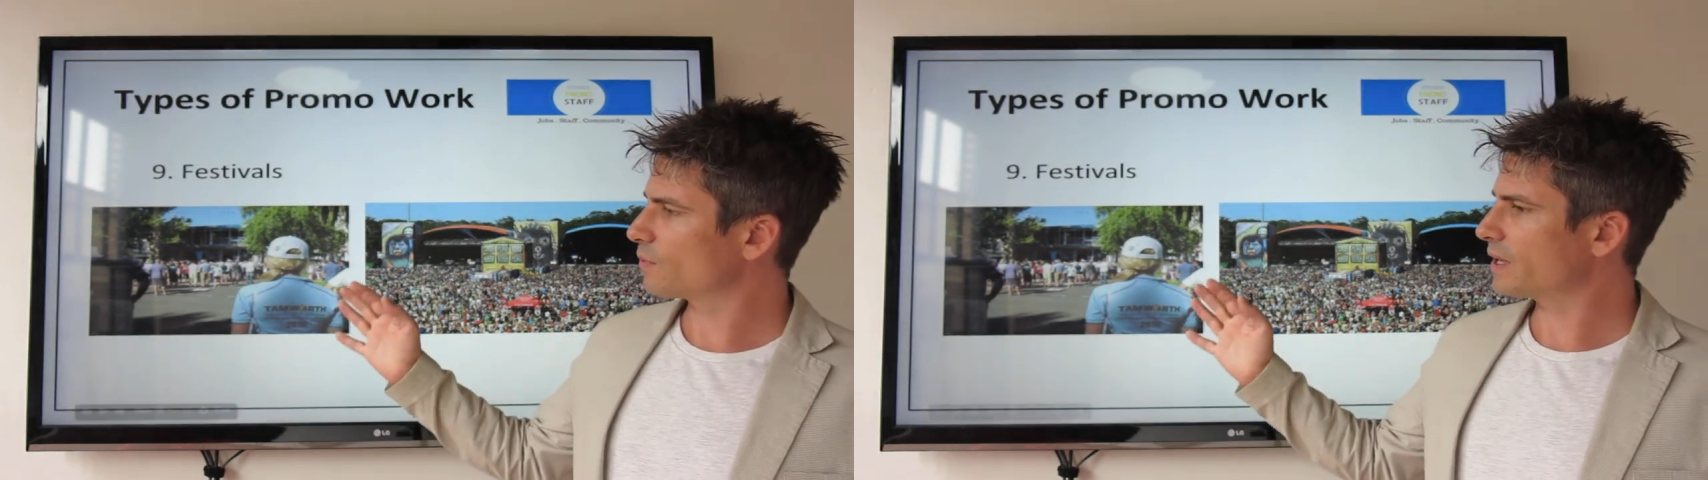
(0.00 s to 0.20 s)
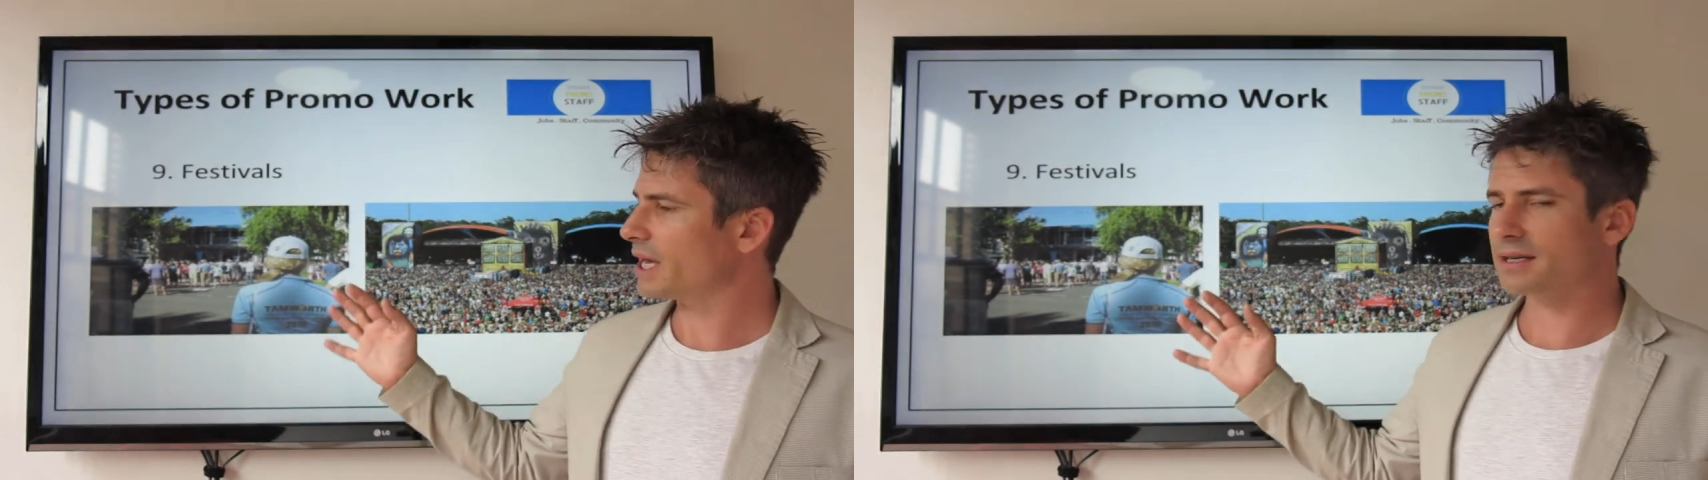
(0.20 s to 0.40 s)

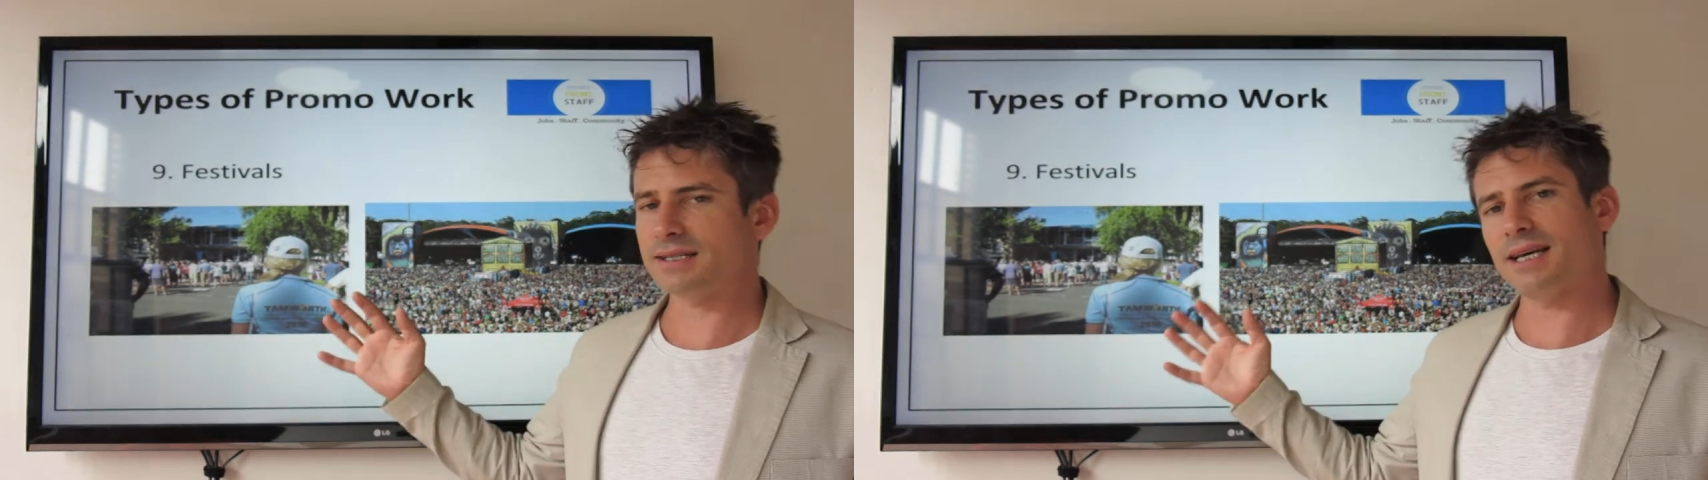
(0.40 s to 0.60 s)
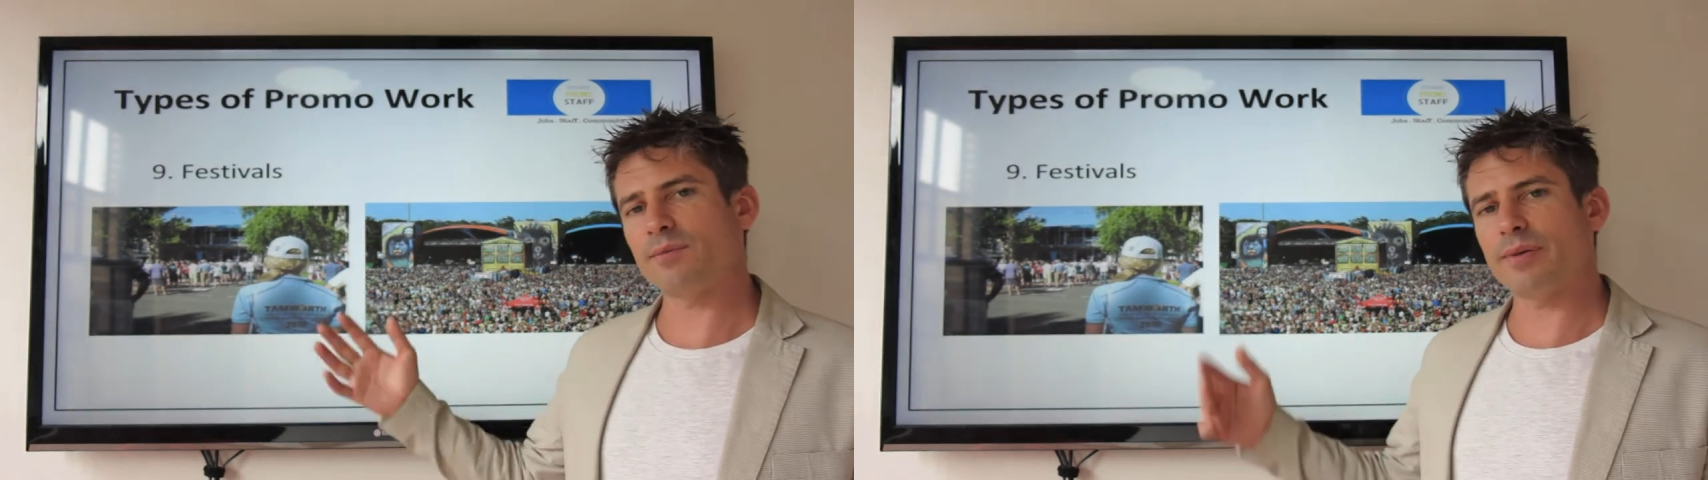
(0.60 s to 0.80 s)
We had
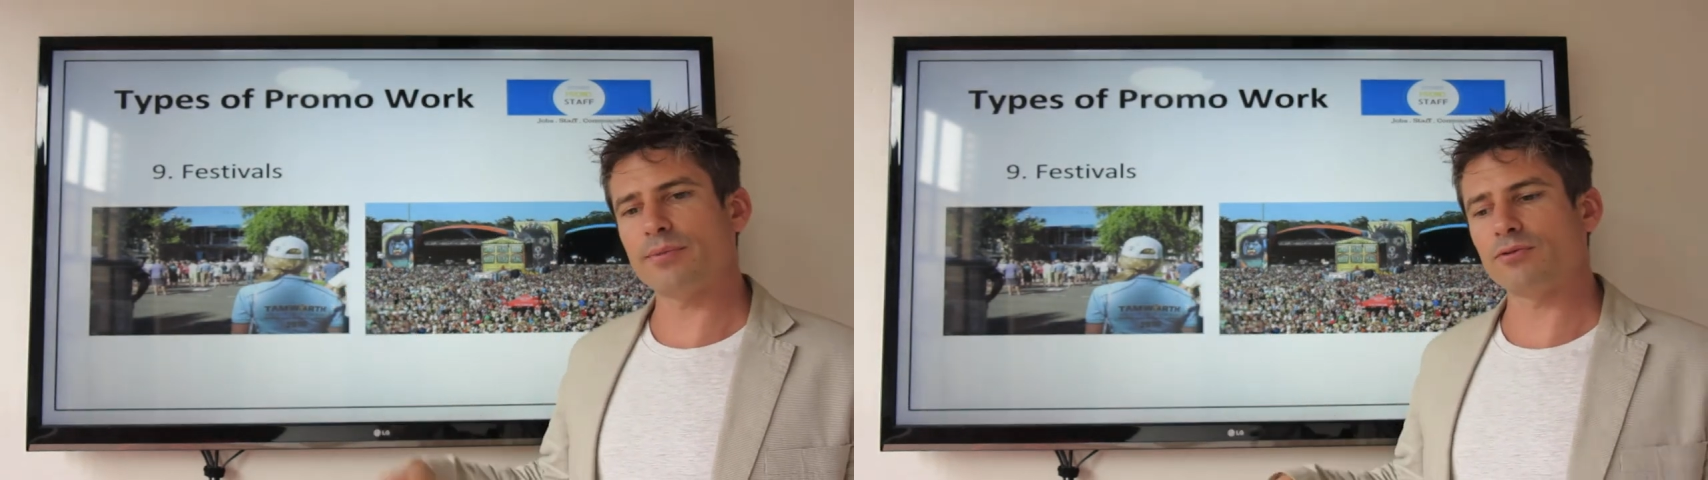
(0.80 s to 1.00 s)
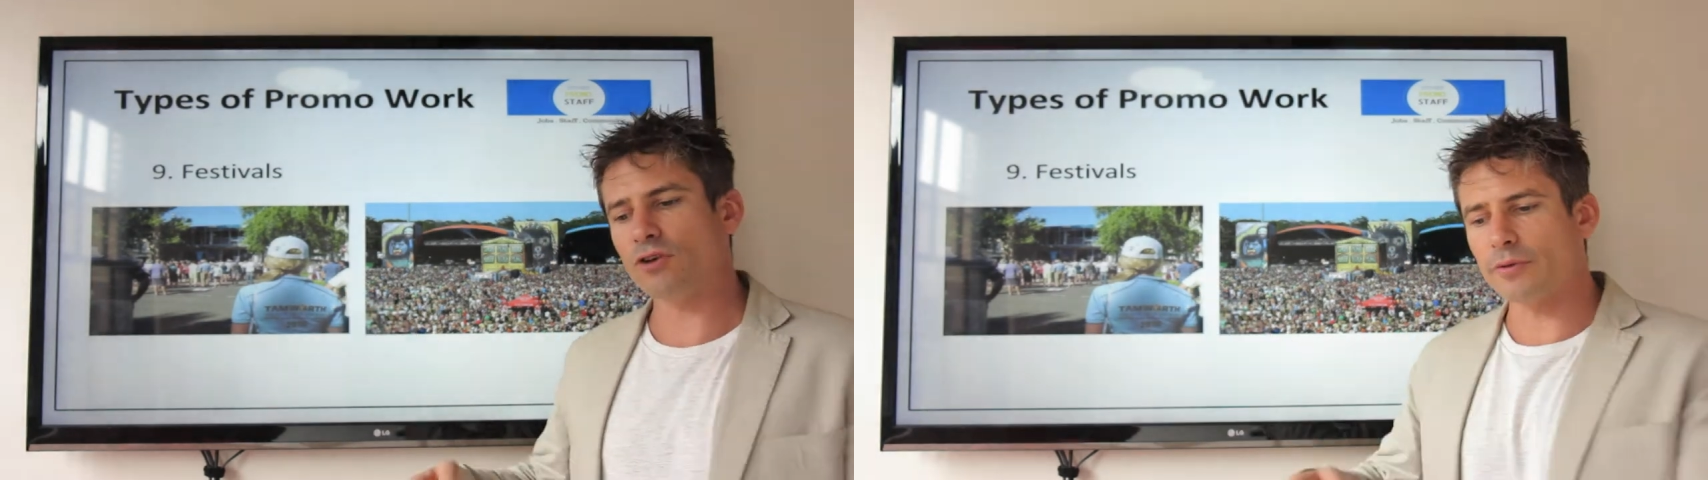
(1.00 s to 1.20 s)
10
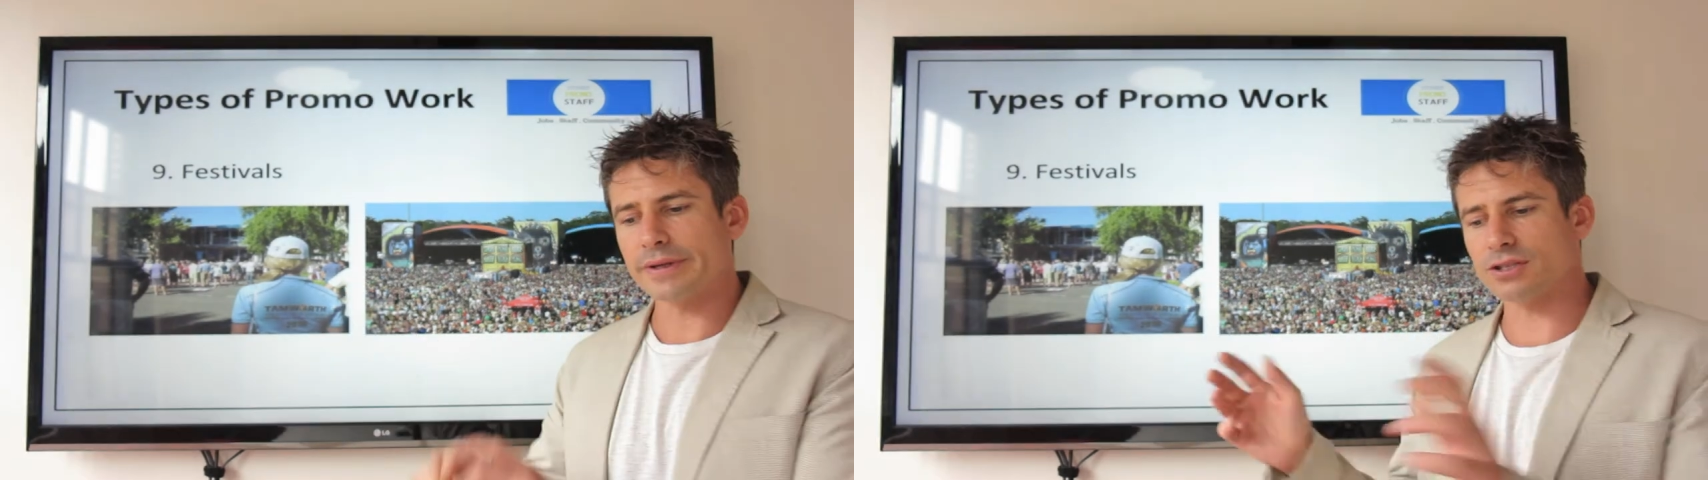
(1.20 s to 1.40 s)
people roaming